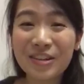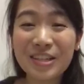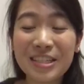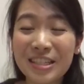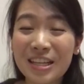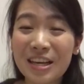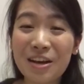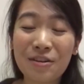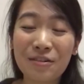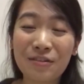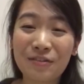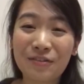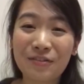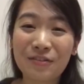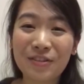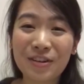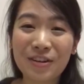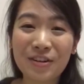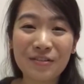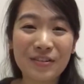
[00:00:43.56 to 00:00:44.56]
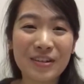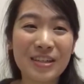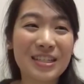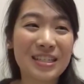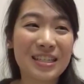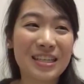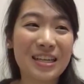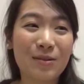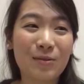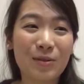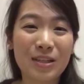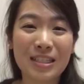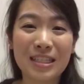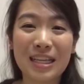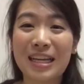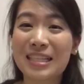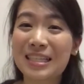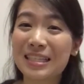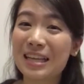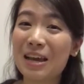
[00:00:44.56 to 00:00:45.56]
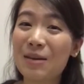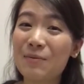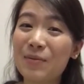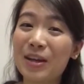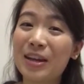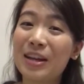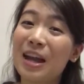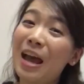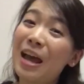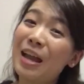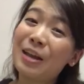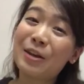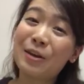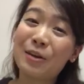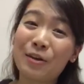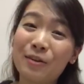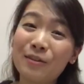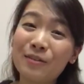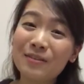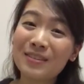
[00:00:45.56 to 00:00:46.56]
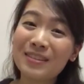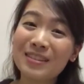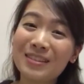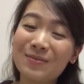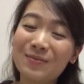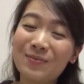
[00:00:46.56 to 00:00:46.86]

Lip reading: first day of university was excitement and nerves.